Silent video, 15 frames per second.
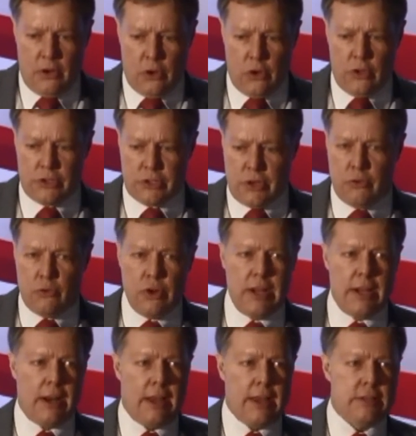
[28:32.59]
also
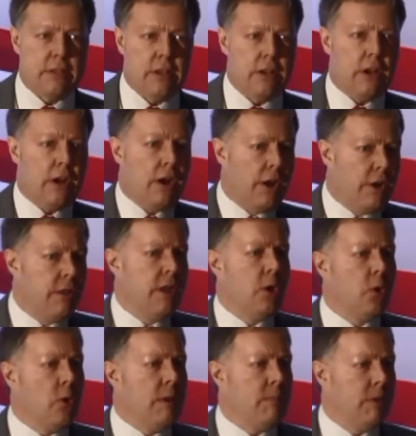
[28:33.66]
realize that a lot of the
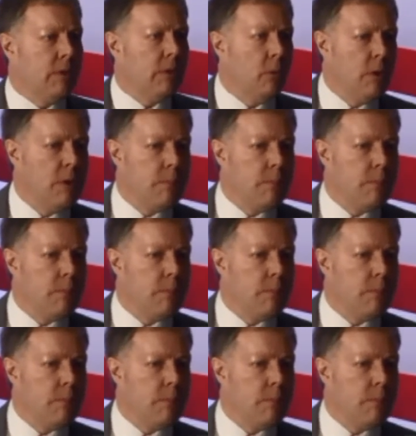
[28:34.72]
equipment that we